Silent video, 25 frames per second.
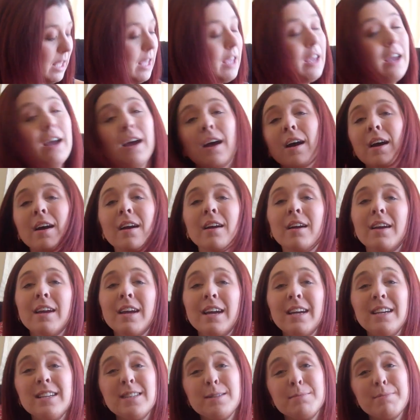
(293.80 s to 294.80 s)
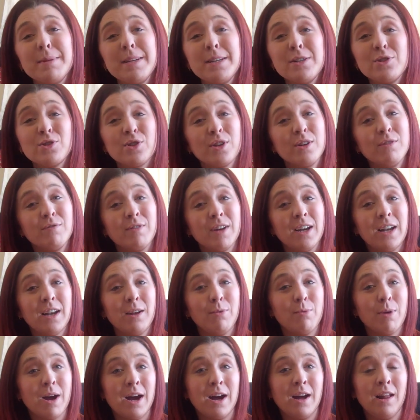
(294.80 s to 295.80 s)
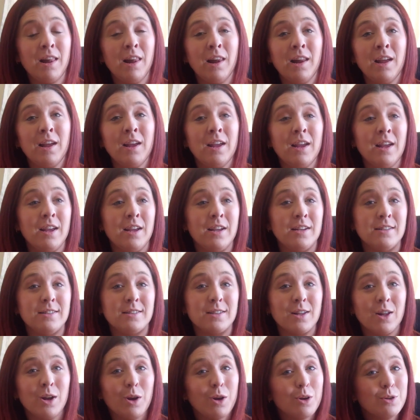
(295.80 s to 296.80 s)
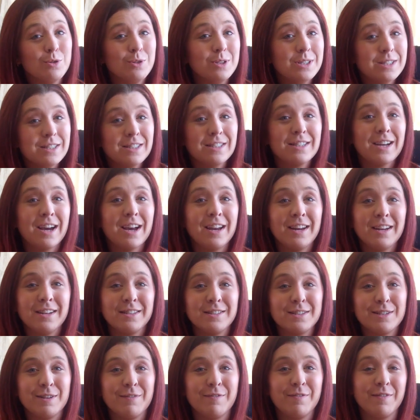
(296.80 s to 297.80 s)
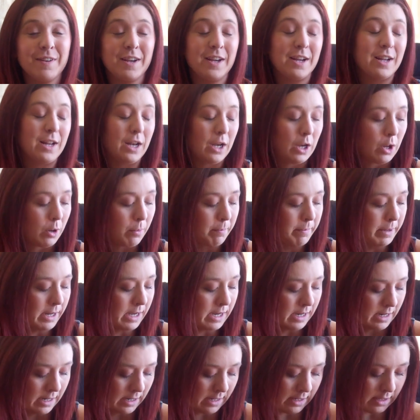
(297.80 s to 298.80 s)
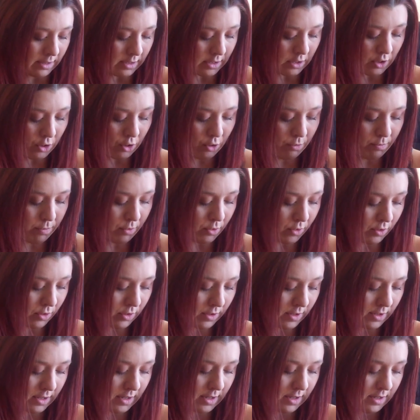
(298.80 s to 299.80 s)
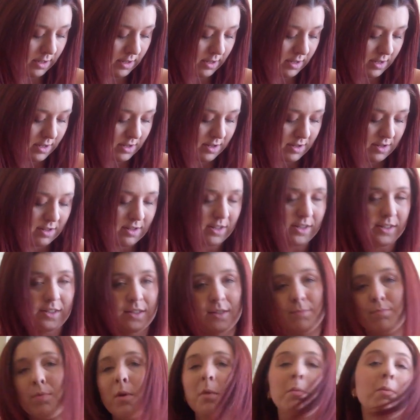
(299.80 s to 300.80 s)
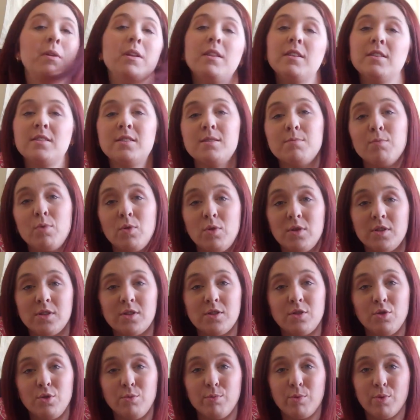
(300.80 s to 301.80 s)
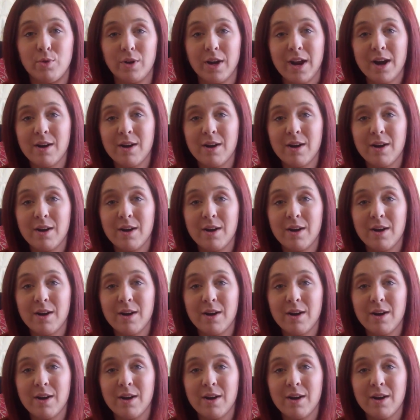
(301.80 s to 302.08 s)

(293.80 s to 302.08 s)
yeah, he's been doing really well. His clothes are starting to fit a lot better. The newborn this is probably the smallest newborn